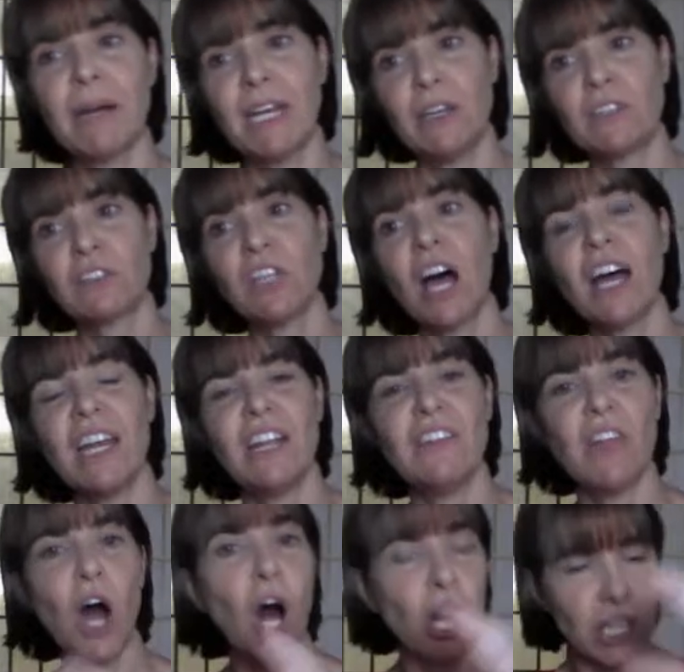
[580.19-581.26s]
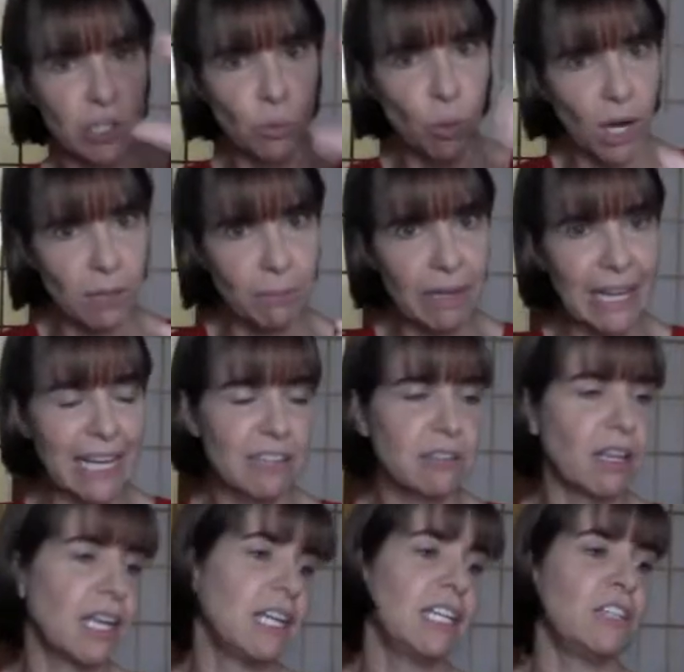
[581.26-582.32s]
But it's not all in one
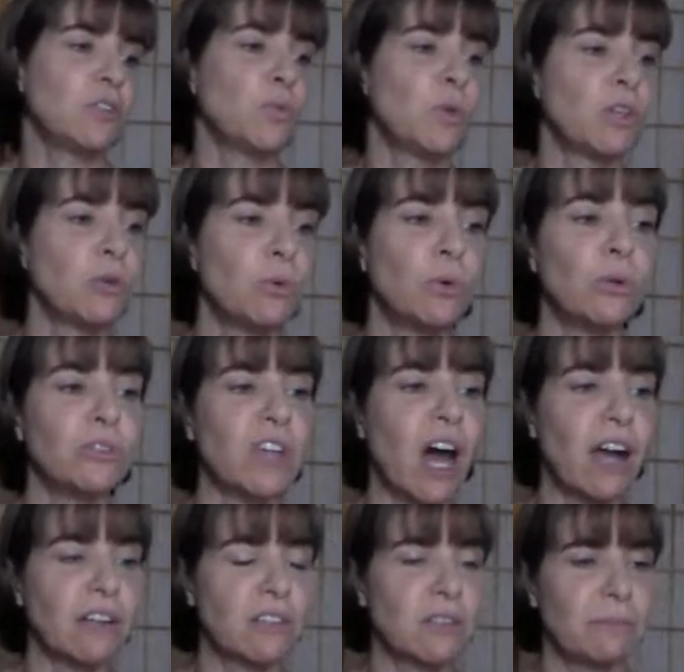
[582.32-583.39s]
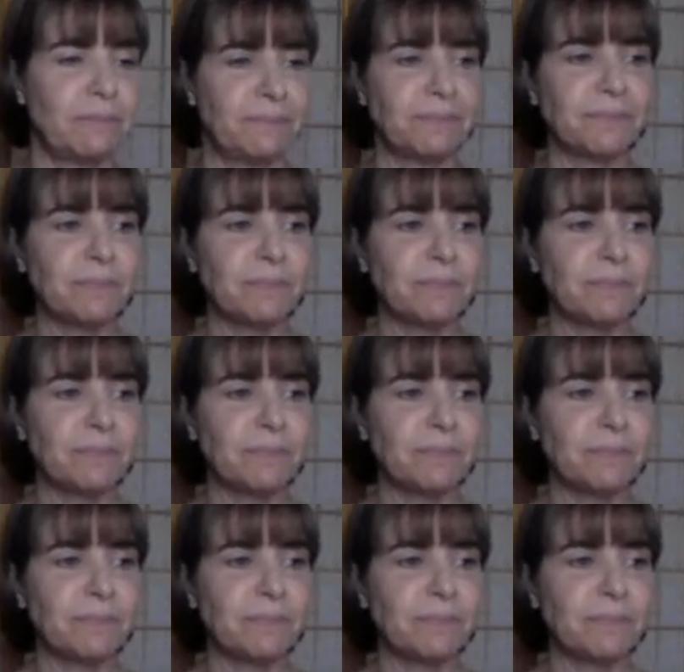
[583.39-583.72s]
place like it is with Google Docs.